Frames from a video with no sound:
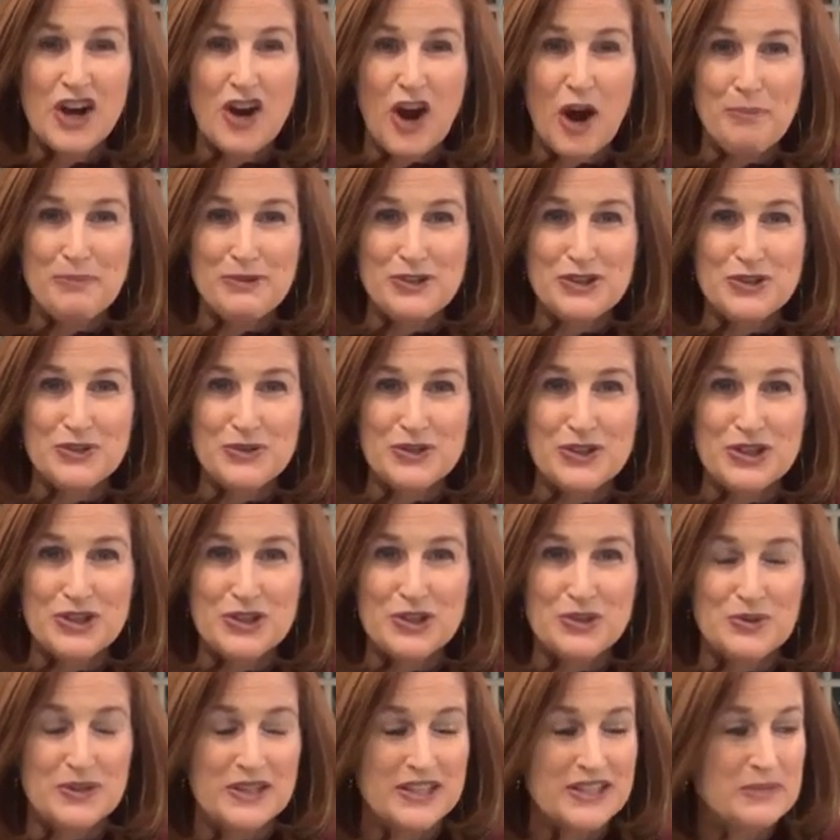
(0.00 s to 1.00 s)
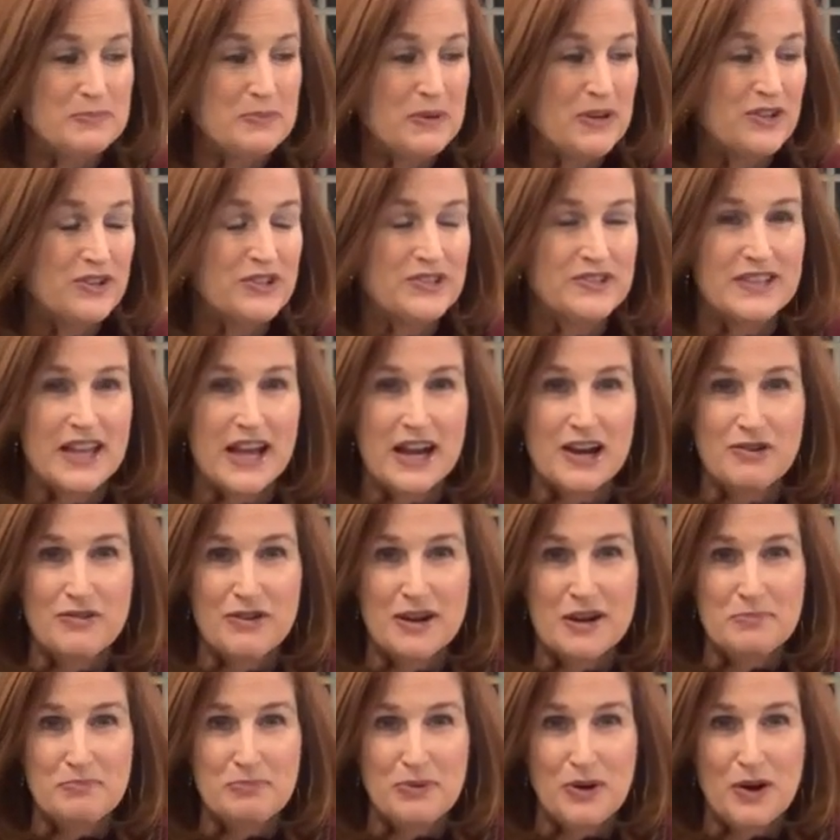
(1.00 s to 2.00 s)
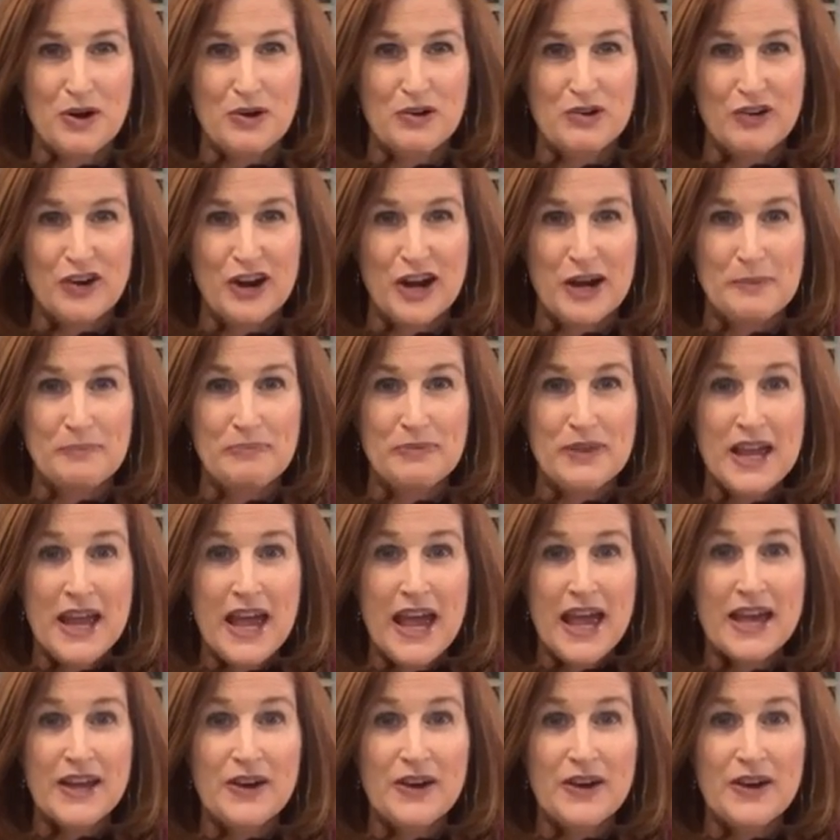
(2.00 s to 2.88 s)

an opportunity to experience that great program.